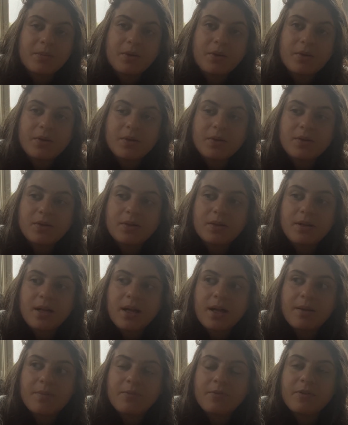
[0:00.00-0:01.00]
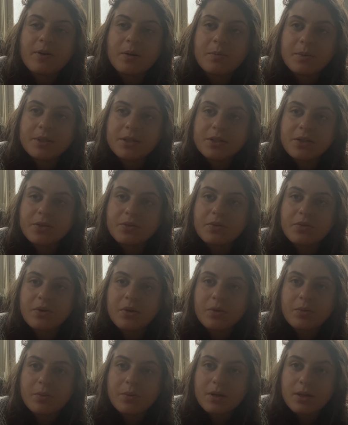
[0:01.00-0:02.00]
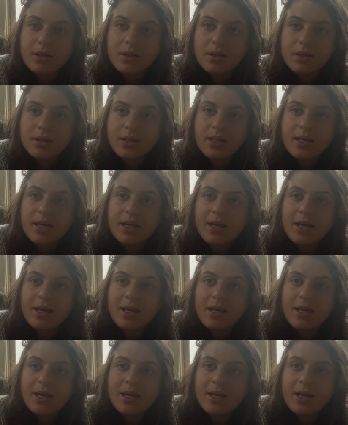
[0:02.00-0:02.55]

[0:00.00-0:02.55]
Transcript: local farmers who grow wool,